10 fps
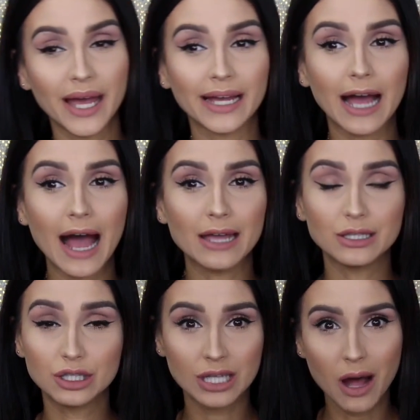Like,
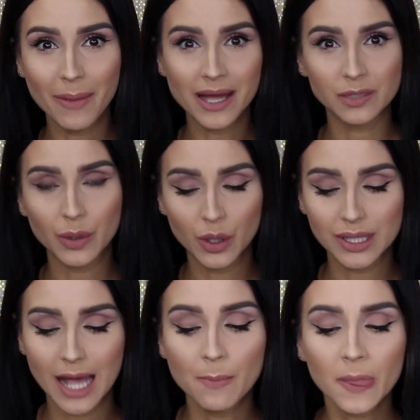I tell my husband all
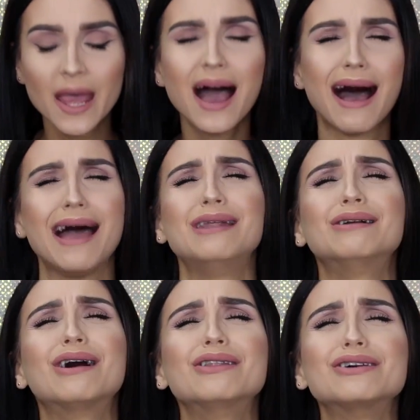the time, I
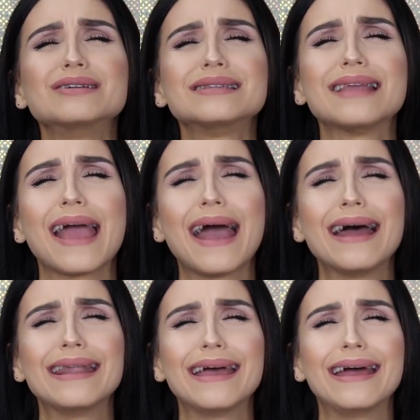don't
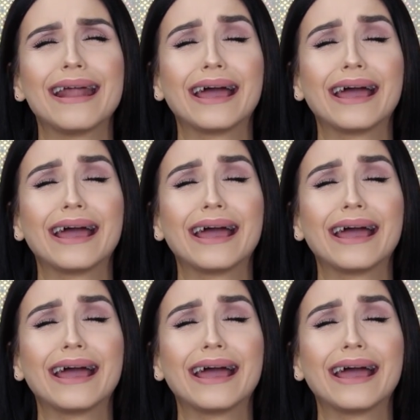understand it.